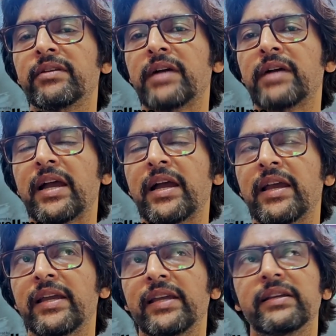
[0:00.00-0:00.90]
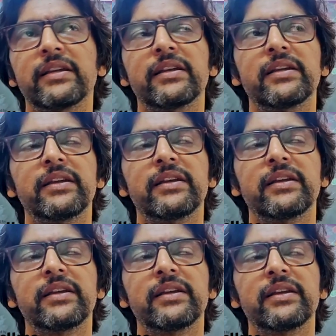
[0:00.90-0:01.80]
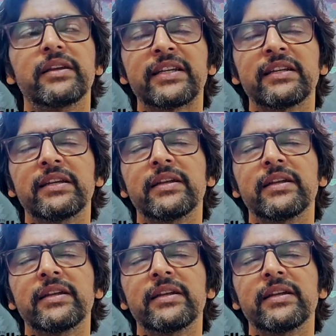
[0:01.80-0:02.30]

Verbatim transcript: know, I have invested.